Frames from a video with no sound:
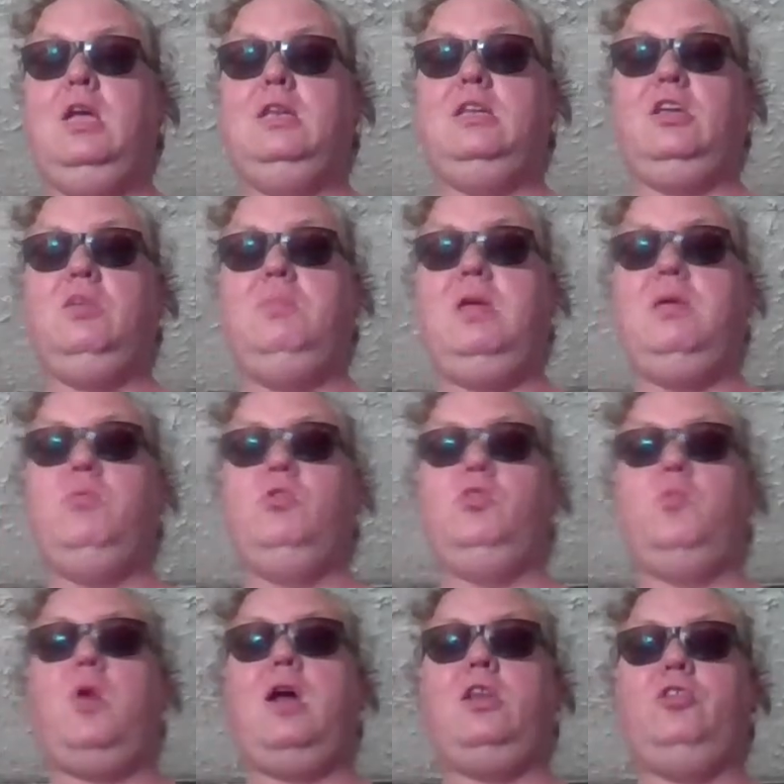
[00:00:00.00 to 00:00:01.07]
Now, you may wonder,
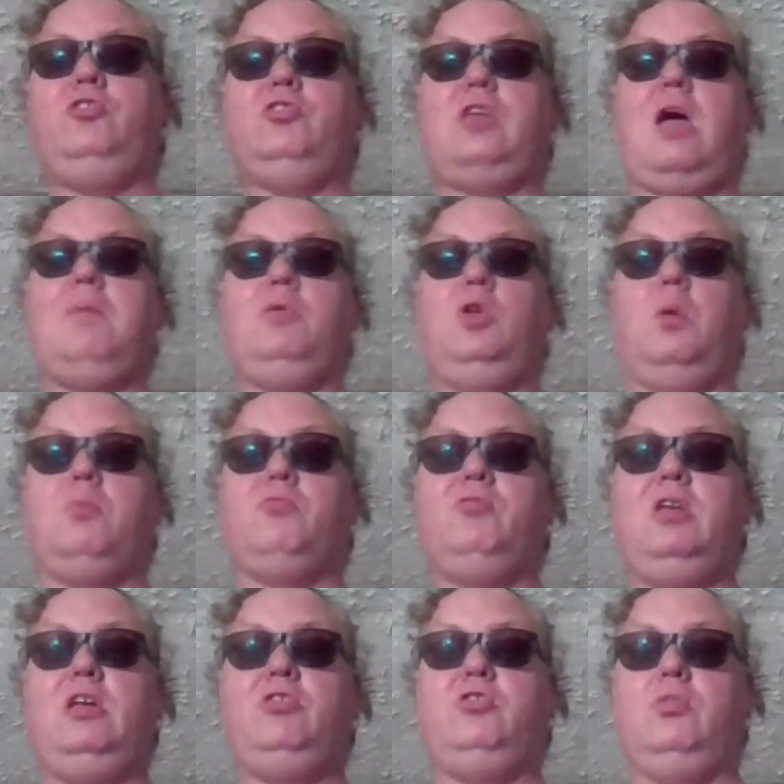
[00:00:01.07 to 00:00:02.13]
why not just have an
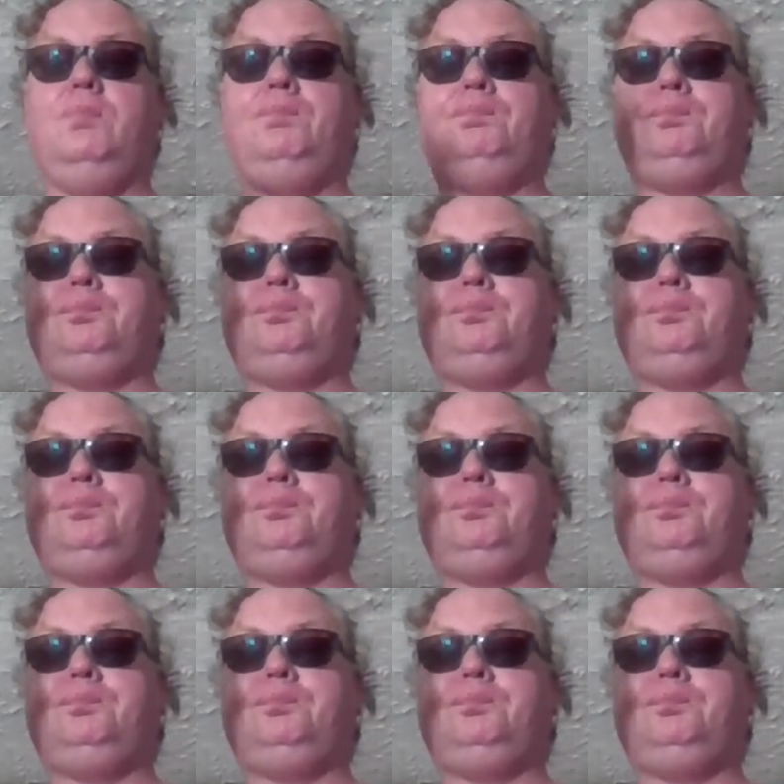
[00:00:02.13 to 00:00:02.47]
operation?